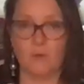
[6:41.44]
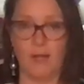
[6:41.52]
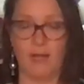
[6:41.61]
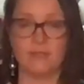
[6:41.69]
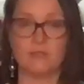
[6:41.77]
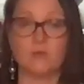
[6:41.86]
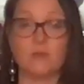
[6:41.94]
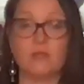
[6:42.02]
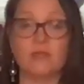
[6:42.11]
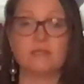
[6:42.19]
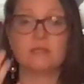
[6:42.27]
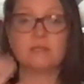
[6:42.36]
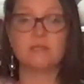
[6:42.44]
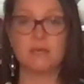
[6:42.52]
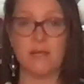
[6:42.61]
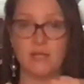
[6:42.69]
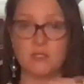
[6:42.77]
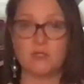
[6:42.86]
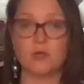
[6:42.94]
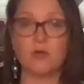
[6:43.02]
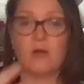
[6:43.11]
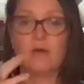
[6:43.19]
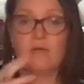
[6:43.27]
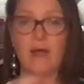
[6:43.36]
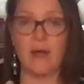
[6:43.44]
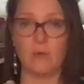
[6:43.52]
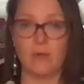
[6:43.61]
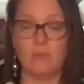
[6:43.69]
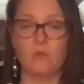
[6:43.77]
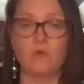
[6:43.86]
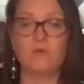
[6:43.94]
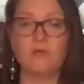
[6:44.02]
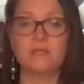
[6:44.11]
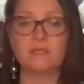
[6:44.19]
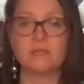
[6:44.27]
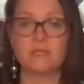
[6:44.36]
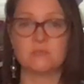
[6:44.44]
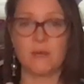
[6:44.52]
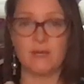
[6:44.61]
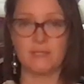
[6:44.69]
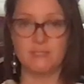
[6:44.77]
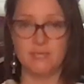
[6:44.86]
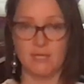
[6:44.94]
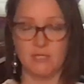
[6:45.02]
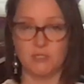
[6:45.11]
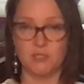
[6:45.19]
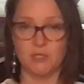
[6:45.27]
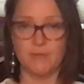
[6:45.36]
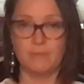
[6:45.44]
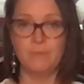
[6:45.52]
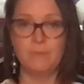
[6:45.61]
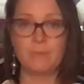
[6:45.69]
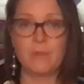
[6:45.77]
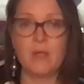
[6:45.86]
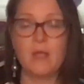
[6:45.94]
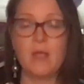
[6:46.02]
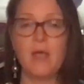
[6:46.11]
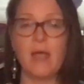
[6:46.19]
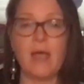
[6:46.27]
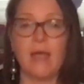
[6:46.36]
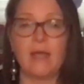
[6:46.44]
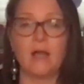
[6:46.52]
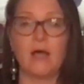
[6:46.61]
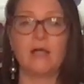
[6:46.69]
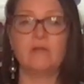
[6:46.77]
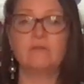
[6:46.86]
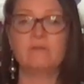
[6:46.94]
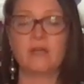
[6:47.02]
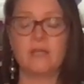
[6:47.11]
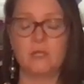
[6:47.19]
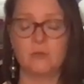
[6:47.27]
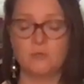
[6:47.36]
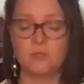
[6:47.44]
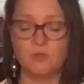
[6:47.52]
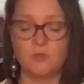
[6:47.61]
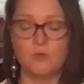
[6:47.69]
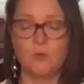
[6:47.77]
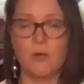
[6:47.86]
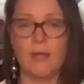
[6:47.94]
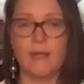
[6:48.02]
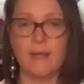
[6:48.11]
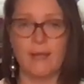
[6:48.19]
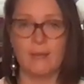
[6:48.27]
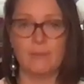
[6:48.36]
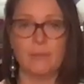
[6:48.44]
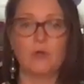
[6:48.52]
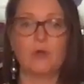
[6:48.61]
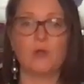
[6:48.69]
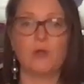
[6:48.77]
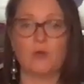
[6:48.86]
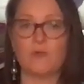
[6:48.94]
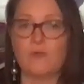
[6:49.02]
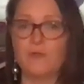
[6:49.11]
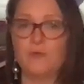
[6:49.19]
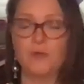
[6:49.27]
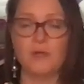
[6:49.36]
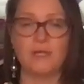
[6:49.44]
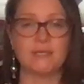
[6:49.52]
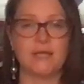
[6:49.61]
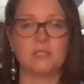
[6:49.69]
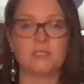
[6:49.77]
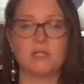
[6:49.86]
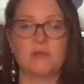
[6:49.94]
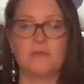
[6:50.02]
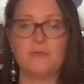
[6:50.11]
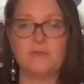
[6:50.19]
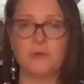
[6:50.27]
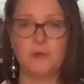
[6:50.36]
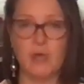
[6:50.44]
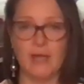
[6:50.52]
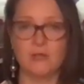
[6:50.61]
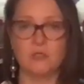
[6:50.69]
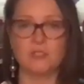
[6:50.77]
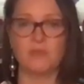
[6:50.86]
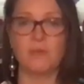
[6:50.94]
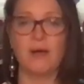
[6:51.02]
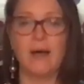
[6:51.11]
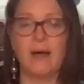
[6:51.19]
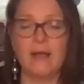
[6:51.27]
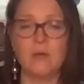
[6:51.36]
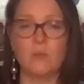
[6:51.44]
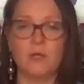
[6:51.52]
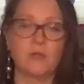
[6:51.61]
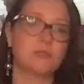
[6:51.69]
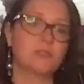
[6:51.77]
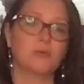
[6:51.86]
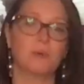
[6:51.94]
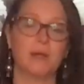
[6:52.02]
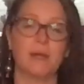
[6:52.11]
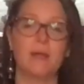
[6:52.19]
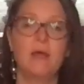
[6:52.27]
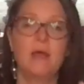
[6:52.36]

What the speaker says: Okay, so this is the nature of how we move into this meditation. And I invite you to, again, put your full attention, full energy behind what you're doing.